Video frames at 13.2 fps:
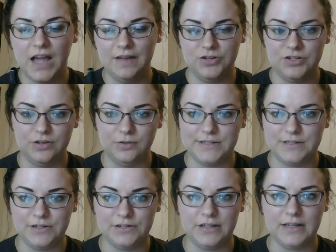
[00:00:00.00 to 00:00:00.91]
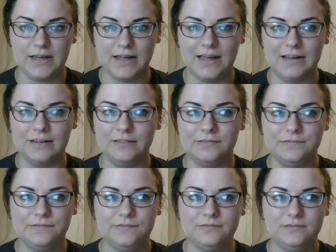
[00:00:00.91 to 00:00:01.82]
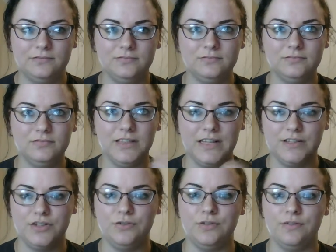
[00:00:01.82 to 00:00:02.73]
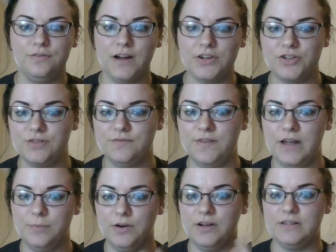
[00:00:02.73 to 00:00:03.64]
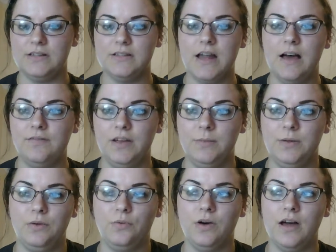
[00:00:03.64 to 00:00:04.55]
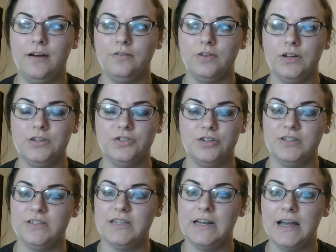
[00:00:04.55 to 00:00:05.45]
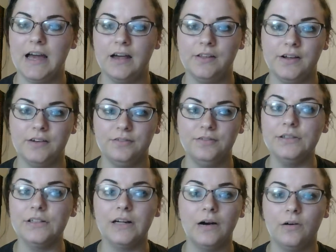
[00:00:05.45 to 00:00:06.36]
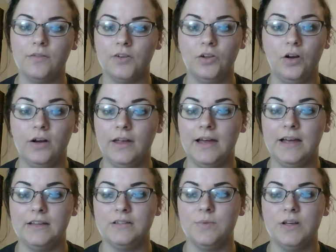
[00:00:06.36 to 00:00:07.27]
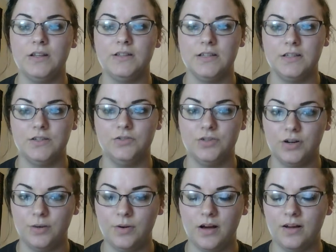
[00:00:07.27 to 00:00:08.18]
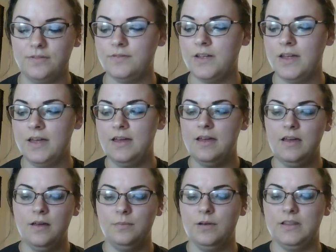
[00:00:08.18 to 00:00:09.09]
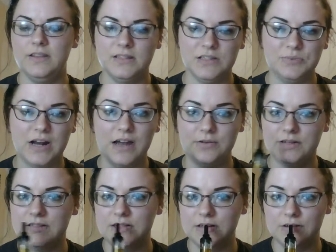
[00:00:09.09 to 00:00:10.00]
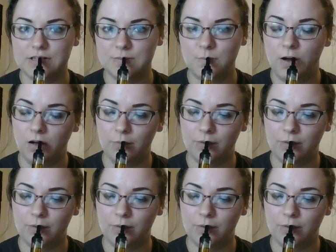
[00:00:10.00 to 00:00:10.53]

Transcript: just always heard that kind of gets you the freshest vapor because it's not vaping whatever is just sitting on there for however long it has been since you took a puff. But this is what I would consider a small